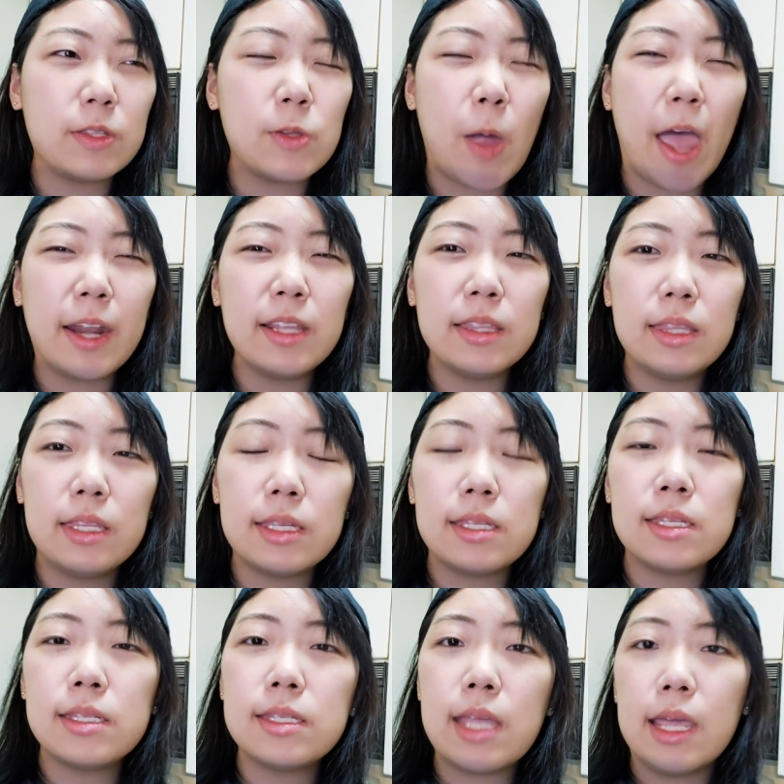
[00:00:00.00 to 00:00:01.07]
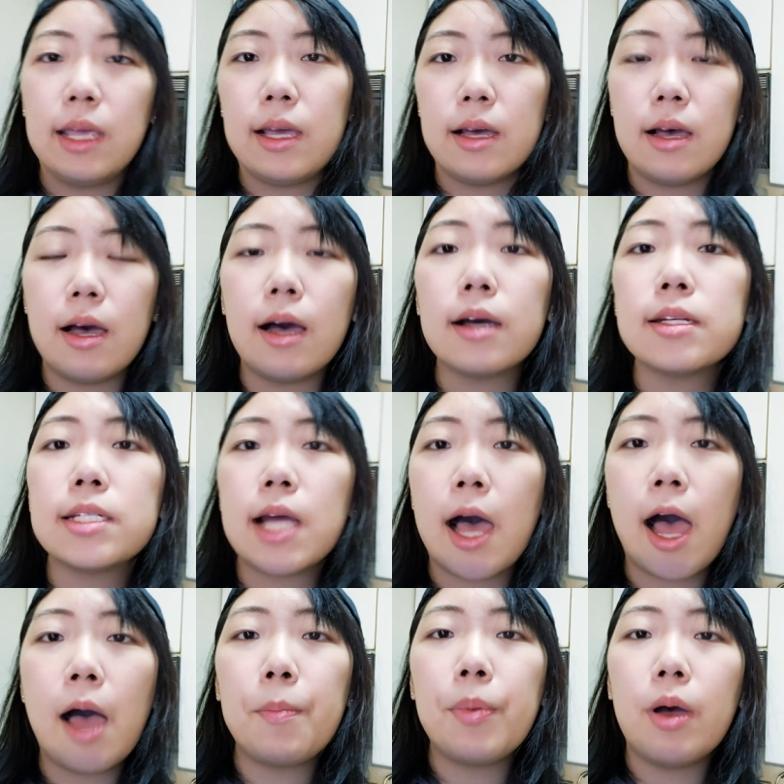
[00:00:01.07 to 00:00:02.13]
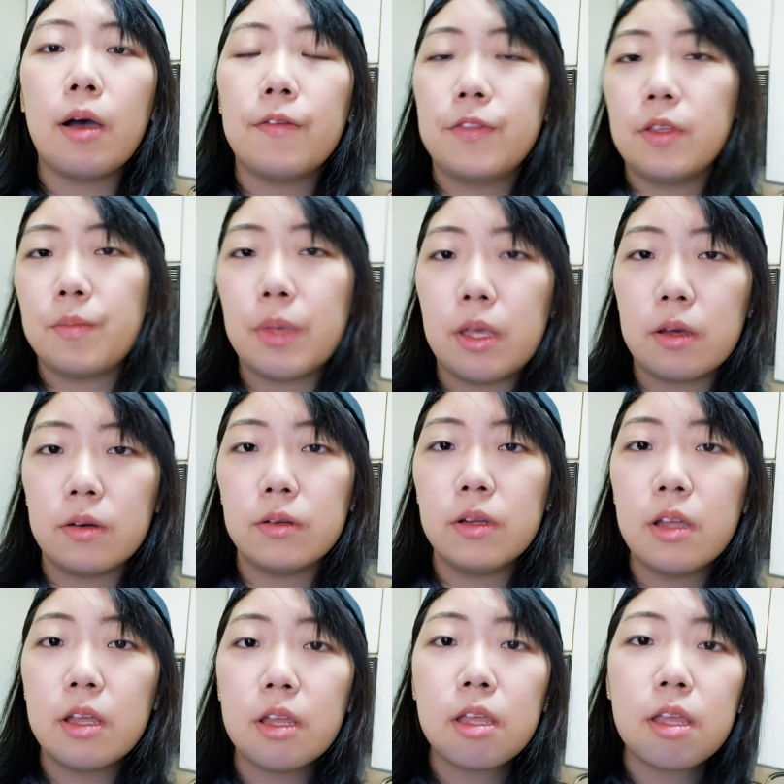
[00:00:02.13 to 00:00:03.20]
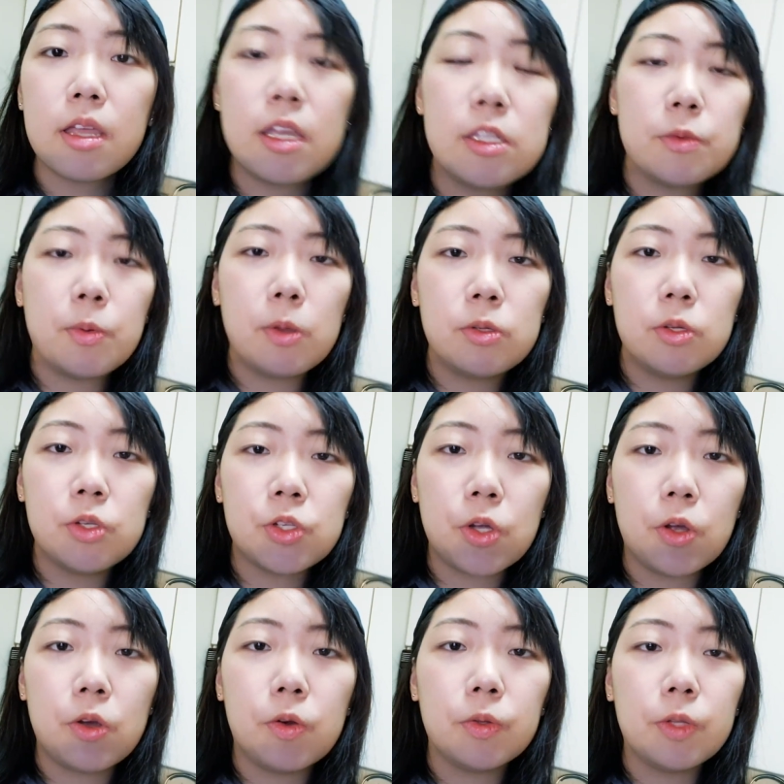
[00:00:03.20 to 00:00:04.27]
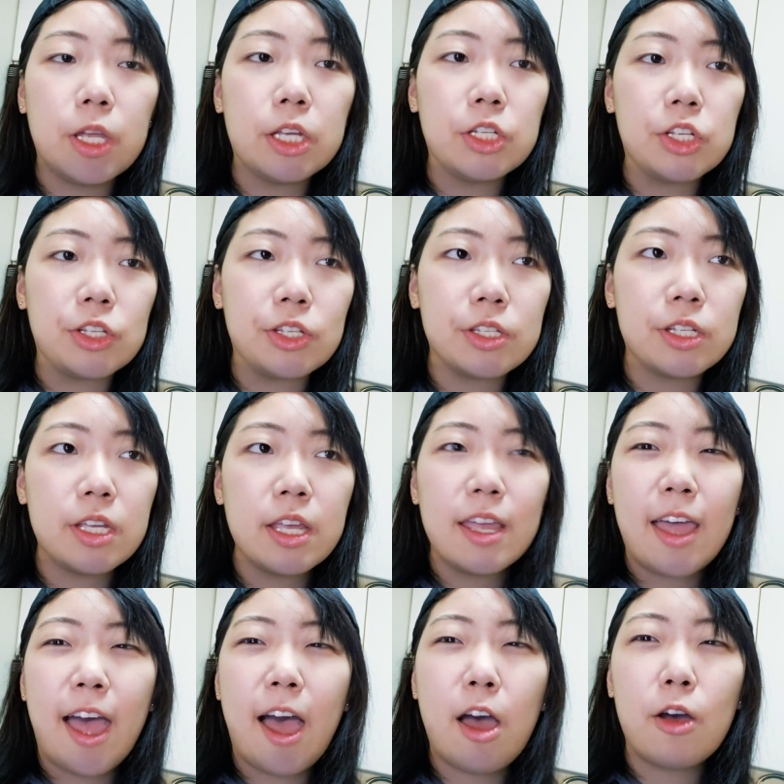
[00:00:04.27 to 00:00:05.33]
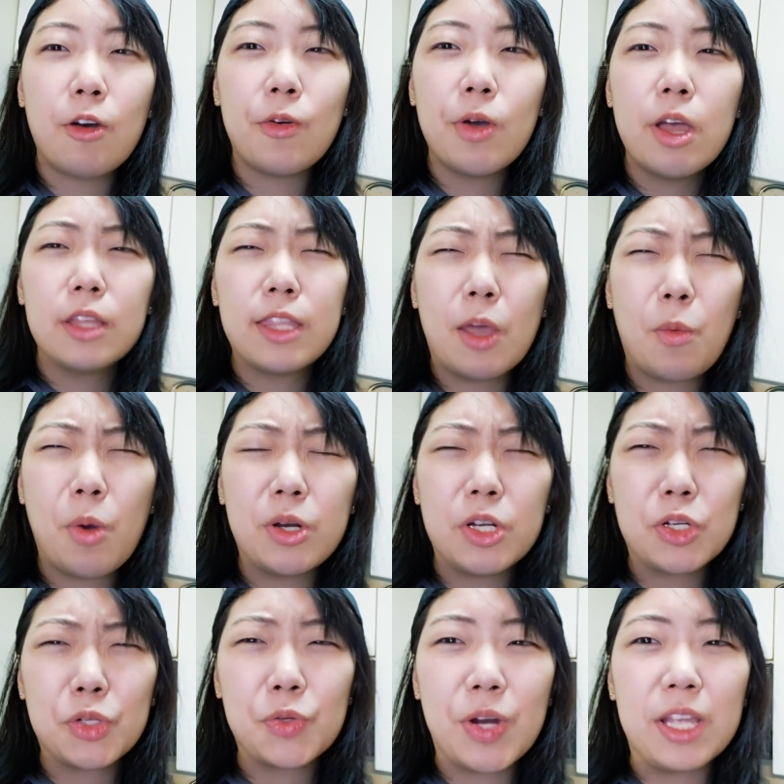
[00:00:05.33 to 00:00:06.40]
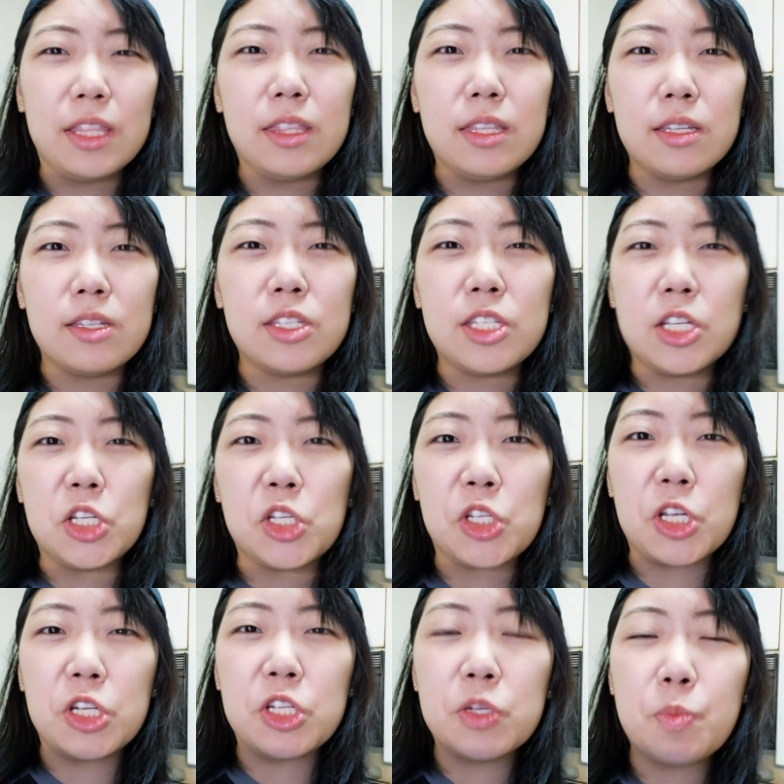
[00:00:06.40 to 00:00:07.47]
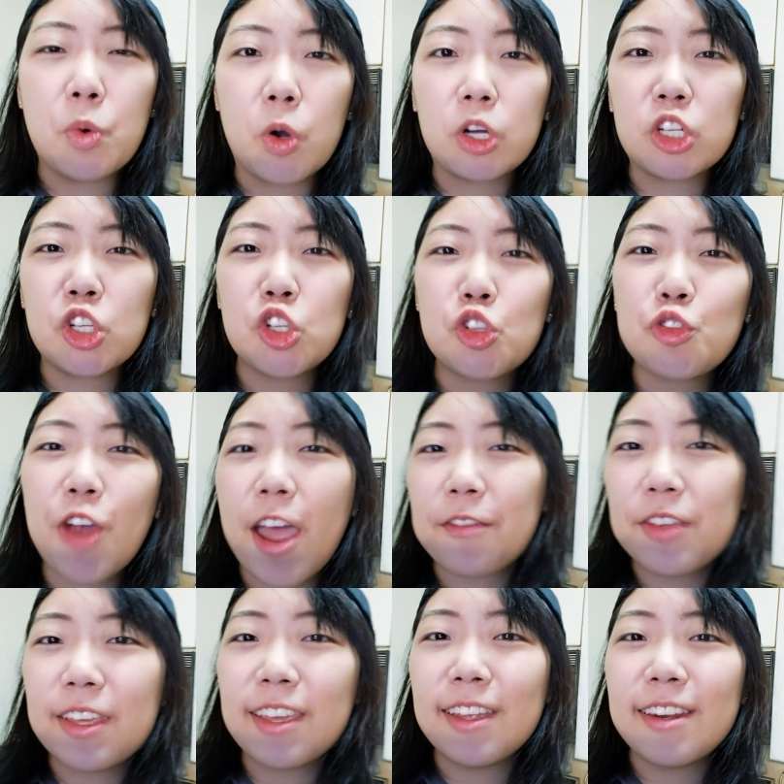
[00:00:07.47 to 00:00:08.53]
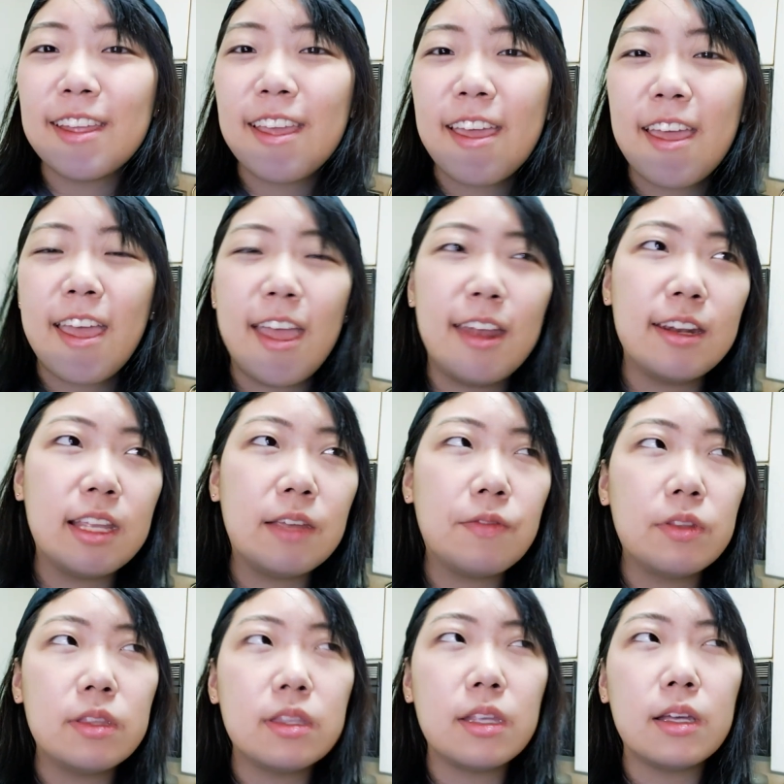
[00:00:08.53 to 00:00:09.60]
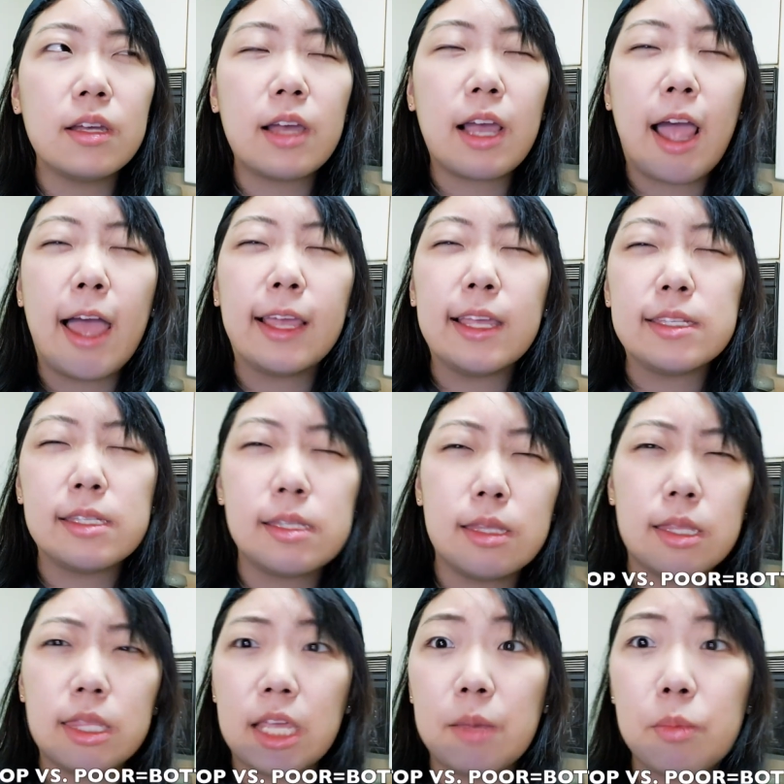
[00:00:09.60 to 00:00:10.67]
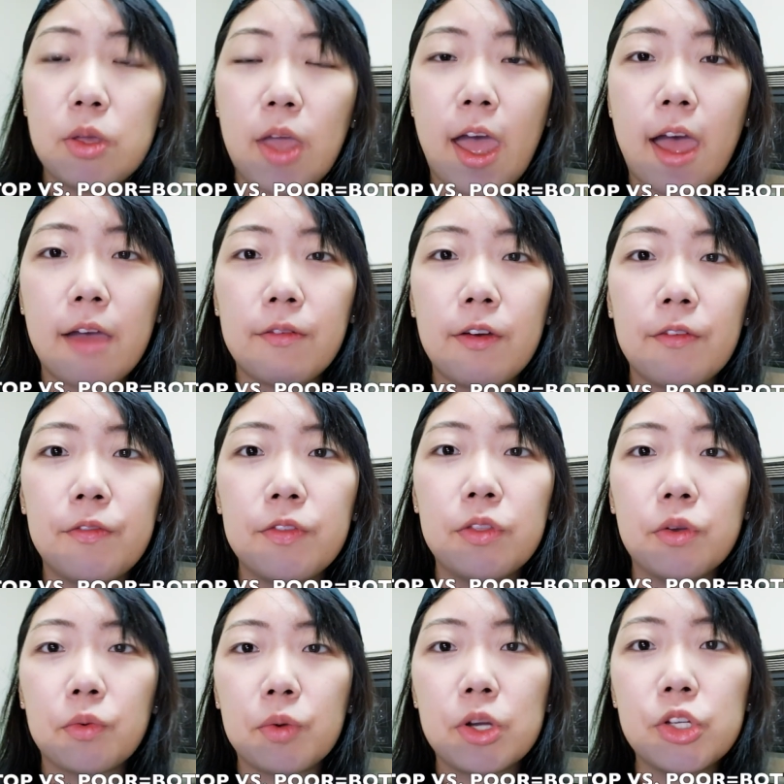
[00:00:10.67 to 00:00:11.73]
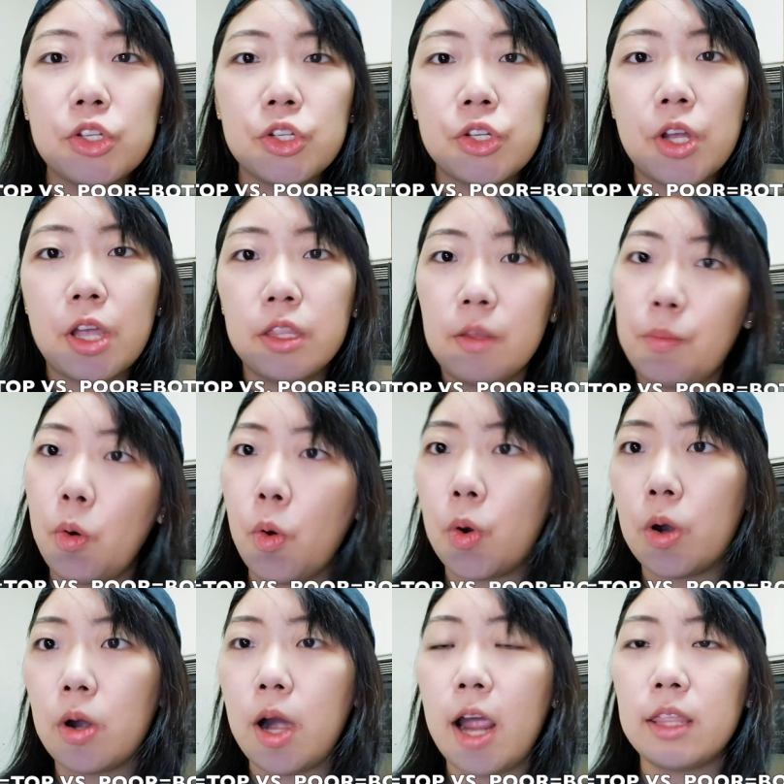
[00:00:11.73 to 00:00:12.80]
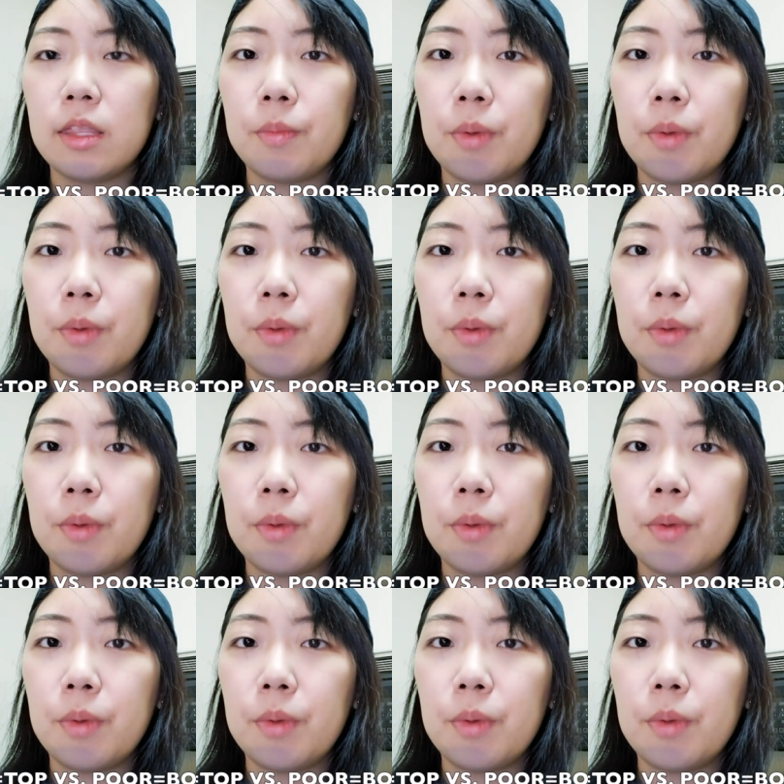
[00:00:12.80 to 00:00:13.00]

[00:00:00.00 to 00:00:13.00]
So adding the steak on top of the meal is supposed to show like just how they want to create this dish into more extravagant, and even the, I guess the theme you have of the rich and the poor at the